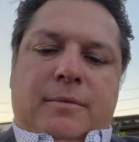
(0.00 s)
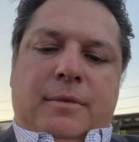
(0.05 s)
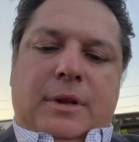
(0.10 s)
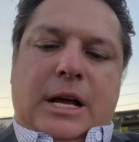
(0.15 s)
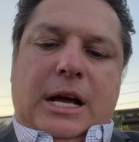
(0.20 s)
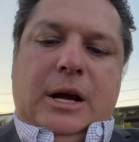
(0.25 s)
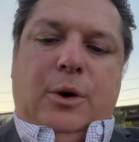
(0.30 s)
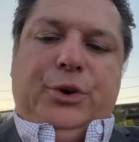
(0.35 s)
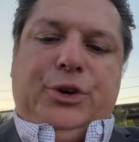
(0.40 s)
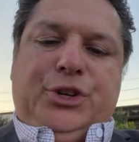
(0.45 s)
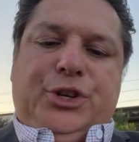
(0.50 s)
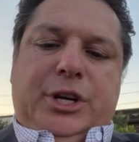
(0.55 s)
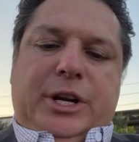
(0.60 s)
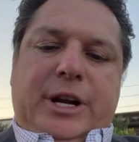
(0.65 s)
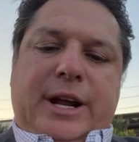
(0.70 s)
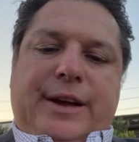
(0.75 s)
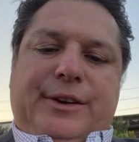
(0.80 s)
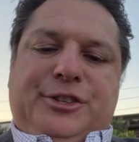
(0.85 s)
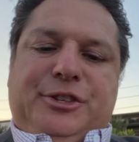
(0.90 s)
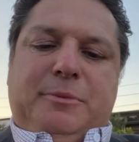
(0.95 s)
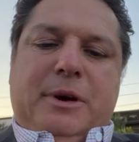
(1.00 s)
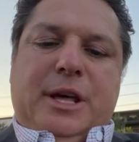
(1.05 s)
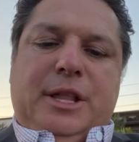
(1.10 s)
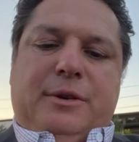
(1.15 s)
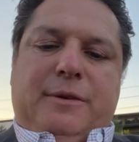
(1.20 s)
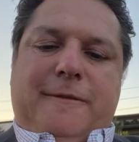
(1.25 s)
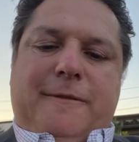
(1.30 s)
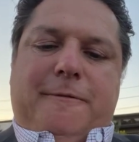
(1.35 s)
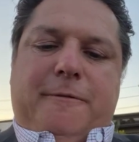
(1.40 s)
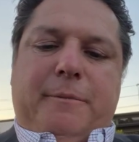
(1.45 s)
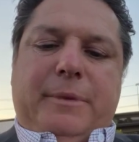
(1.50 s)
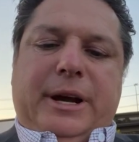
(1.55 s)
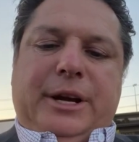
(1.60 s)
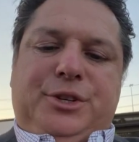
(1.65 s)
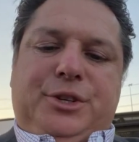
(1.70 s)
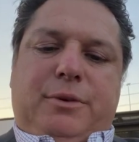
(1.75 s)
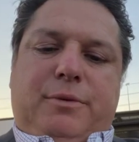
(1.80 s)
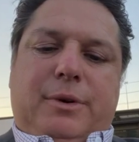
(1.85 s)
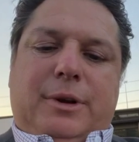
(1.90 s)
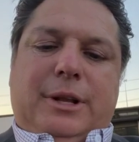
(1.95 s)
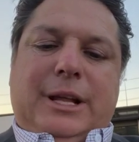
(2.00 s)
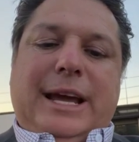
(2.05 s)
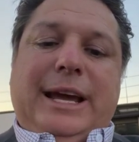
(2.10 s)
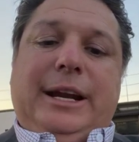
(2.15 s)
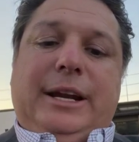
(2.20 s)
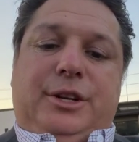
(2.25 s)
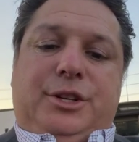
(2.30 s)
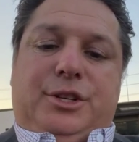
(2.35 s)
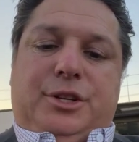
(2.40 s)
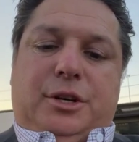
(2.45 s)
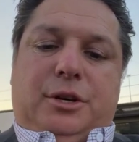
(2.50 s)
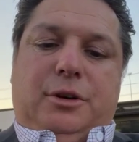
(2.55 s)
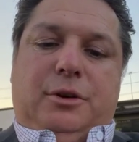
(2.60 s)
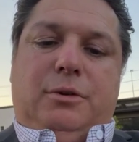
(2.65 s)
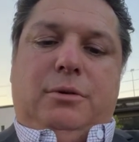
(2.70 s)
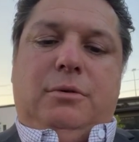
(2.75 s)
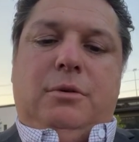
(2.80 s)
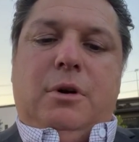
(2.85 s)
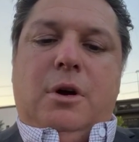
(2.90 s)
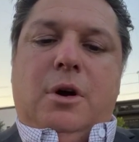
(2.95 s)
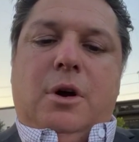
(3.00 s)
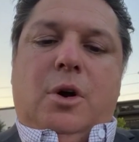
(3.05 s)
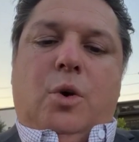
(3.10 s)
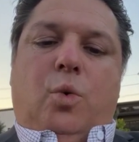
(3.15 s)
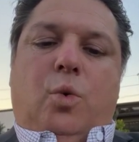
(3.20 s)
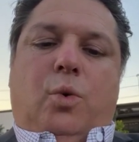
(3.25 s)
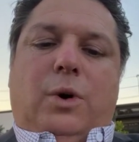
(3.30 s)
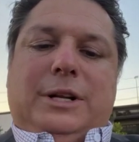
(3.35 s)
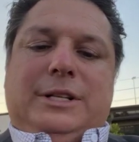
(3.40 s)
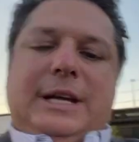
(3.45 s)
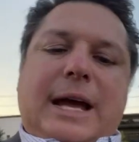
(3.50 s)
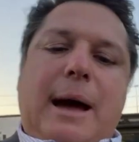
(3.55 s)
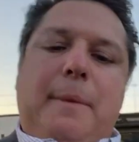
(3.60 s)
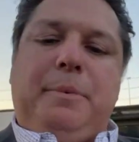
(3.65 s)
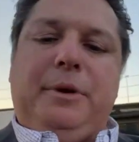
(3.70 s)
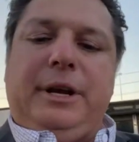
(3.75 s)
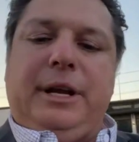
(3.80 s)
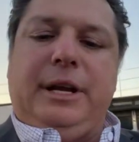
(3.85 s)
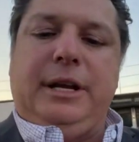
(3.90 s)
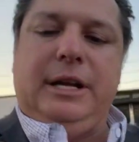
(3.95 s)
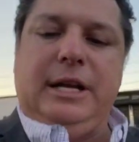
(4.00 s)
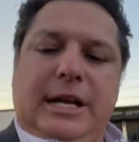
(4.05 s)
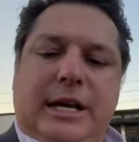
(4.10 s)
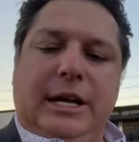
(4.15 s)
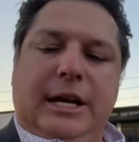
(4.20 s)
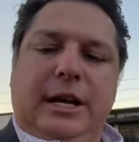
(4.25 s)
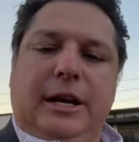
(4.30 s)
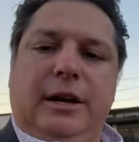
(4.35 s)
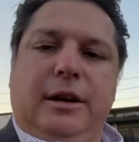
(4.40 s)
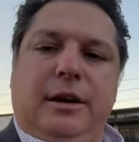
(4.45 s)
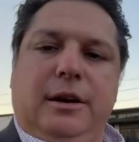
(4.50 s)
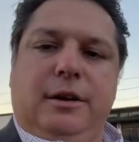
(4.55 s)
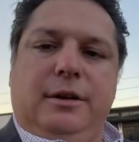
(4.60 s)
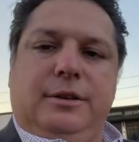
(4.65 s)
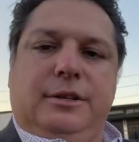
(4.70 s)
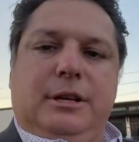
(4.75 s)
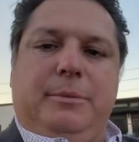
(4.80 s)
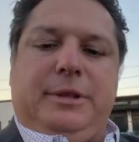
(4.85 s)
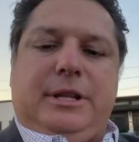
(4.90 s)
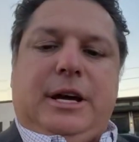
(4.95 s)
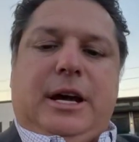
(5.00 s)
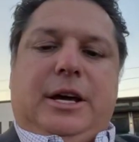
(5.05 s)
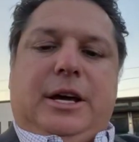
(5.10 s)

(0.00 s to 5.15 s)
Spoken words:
we should have some other information related to what's happening in some of the other